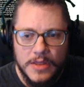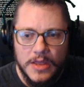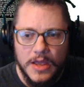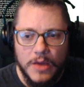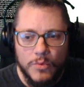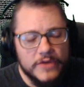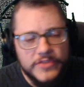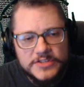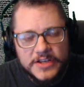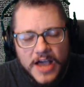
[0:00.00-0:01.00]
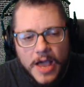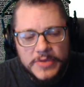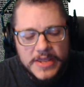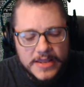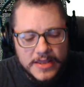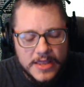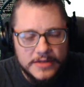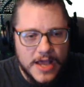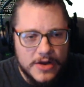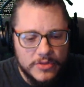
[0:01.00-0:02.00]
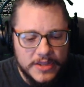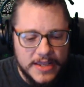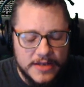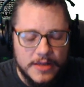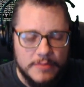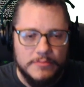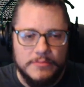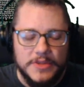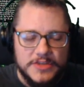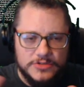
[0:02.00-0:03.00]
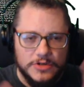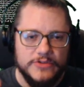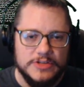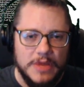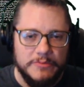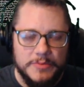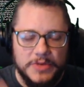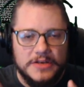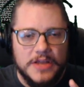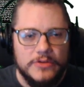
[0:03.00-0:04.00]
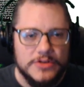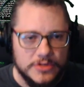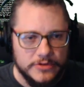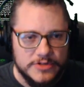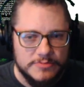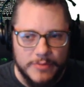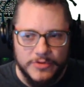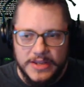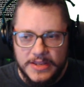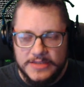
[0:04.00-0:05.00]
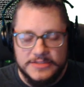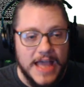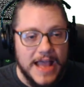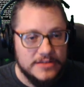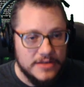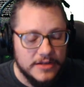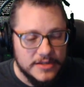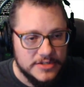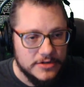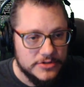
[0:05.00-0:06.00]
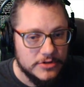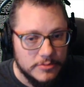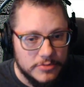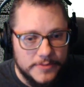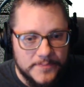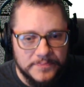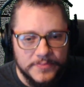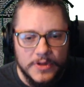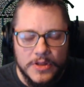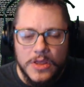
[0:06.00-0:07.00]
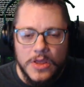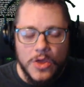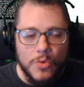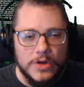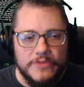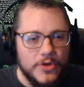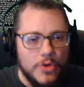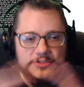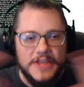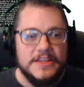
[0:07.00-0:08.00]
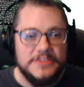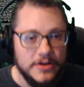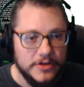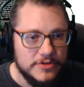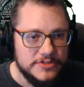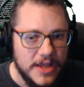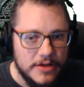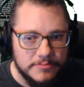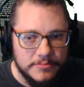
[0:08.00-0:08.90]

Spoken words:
What if there's a copy not only in this server's memory, but another server's memory? Is that considered durable? What if the whole data center goes down?